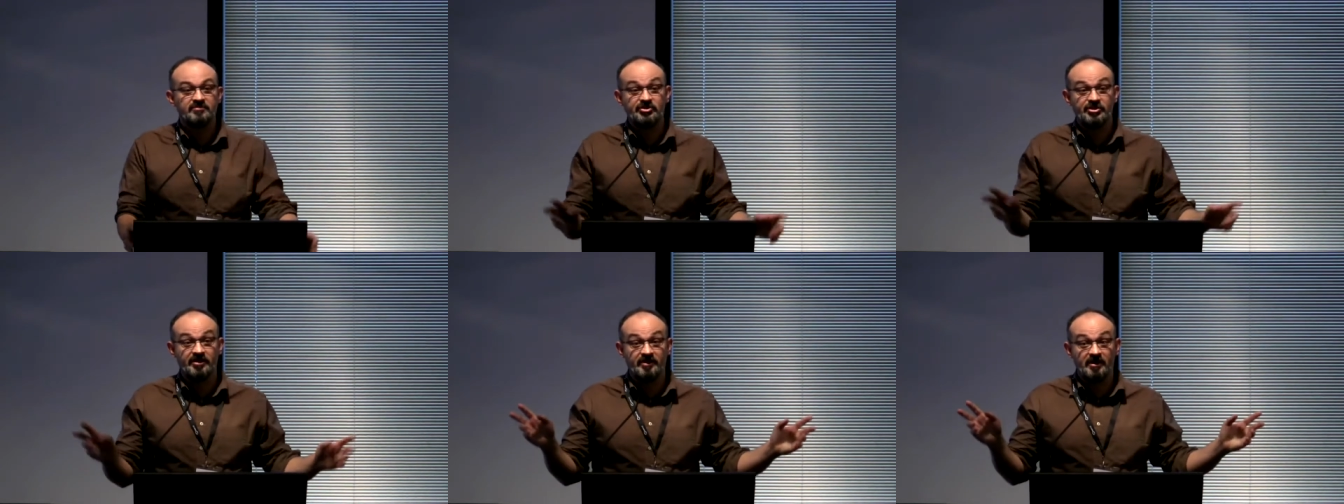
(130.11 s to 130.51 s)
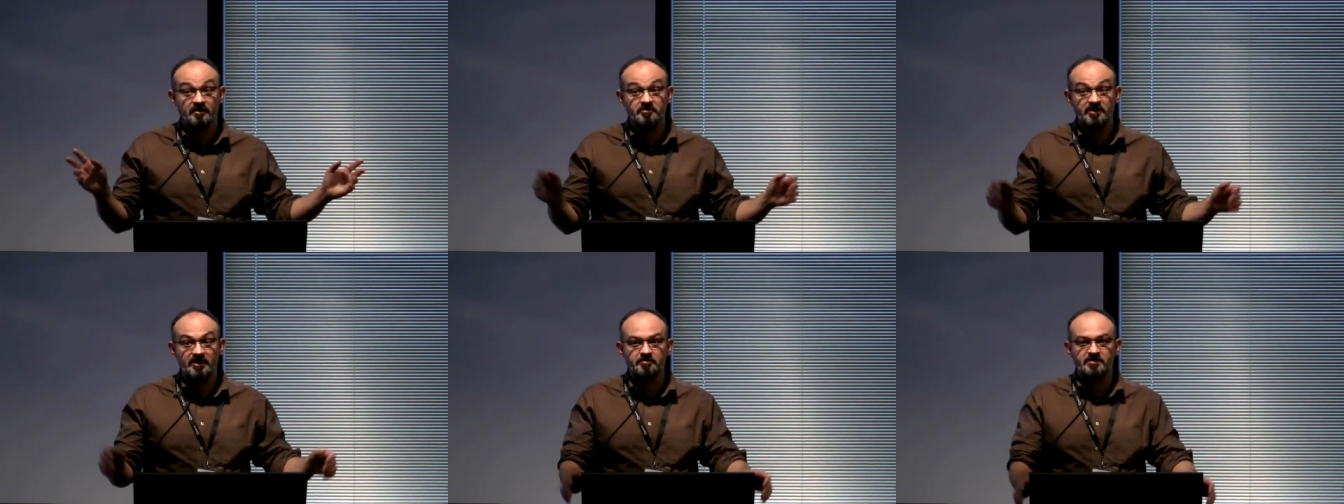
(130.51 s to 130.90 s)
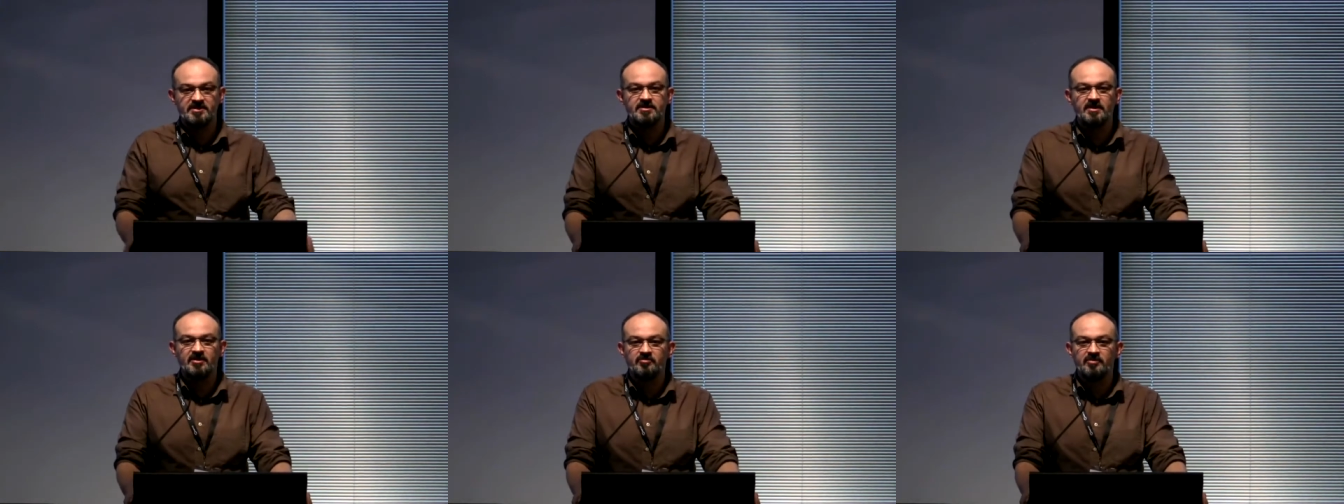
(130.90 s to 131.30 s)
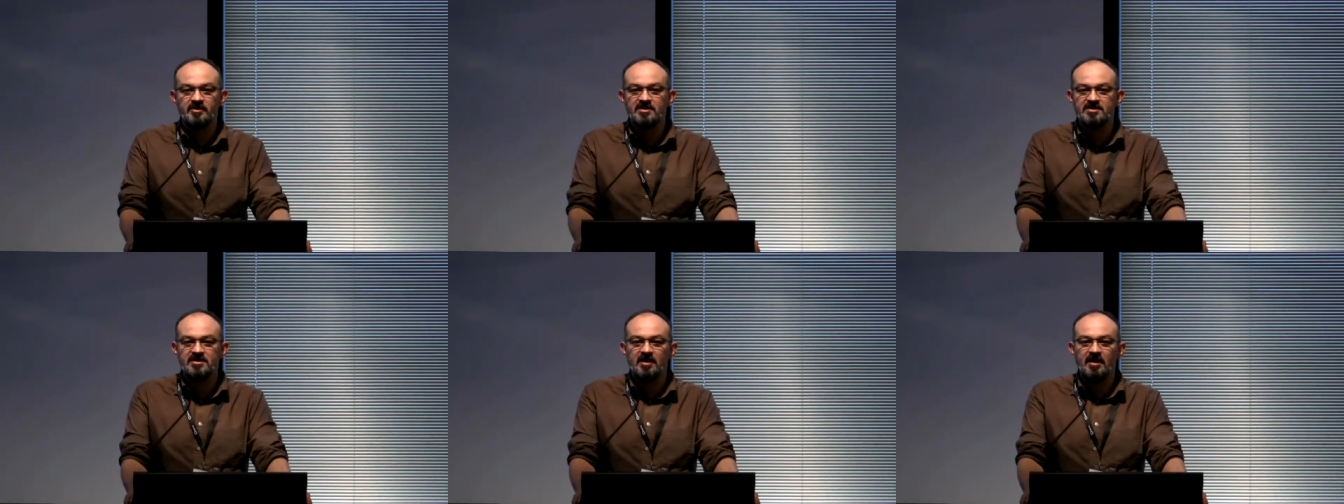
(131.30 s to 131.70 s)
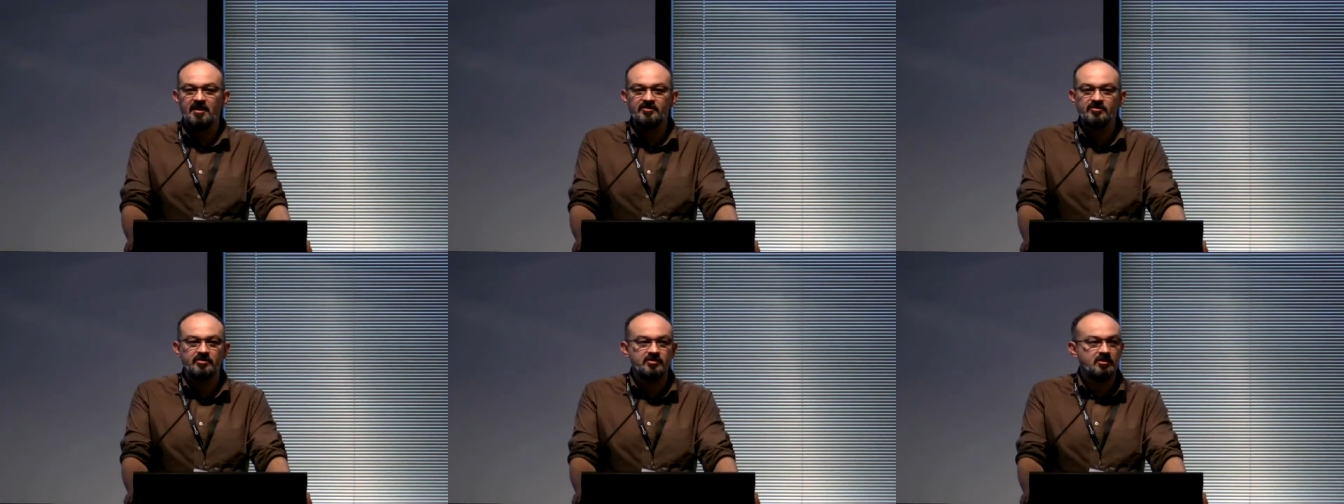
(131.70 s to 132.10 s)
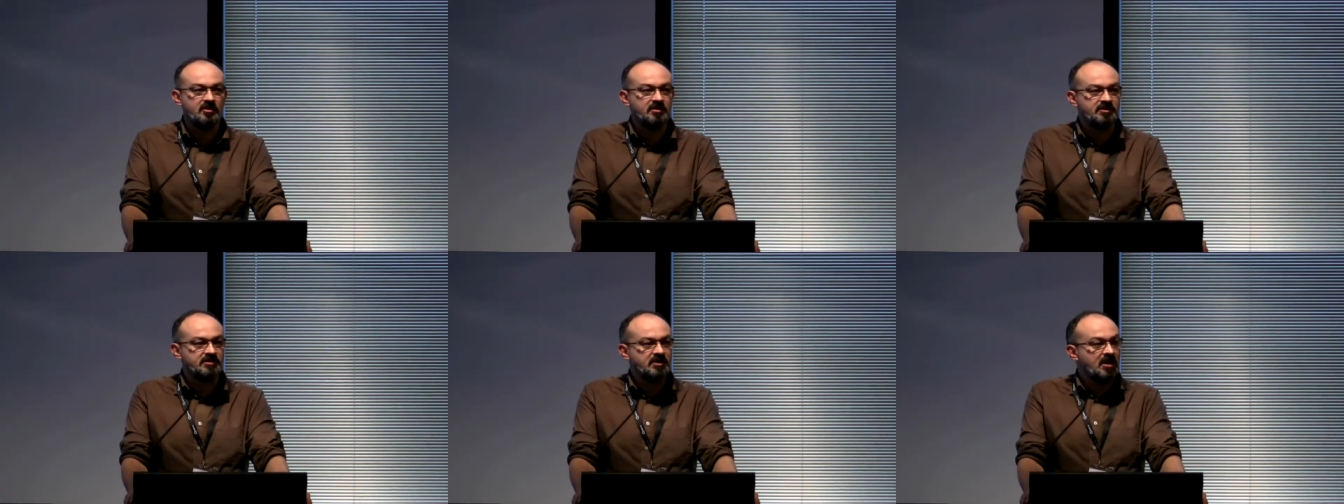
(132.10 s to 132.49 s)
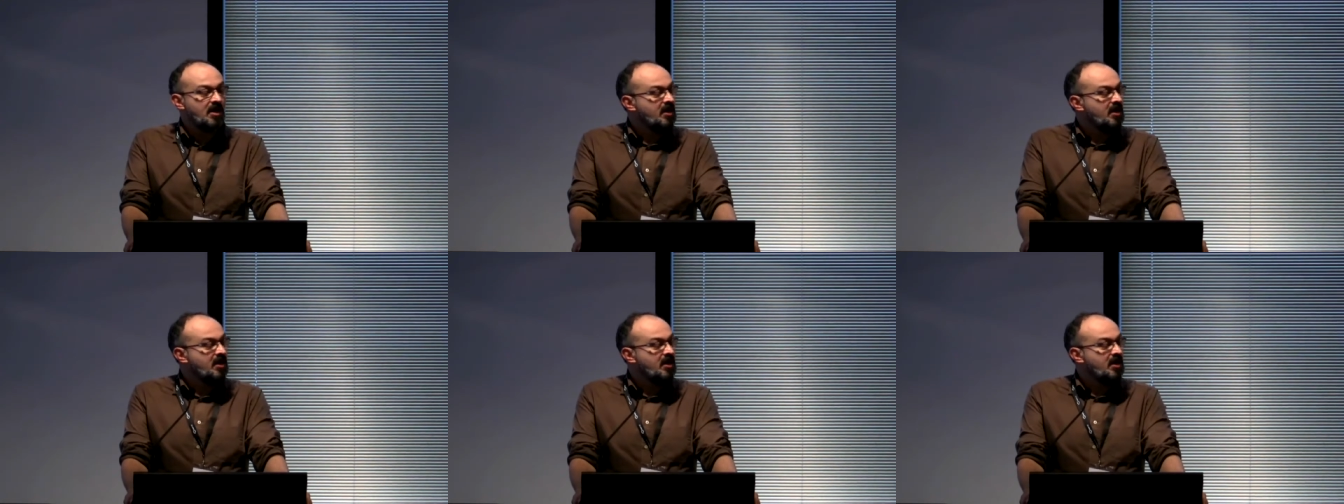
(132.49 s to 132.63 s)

general purpose network, as I like to call it,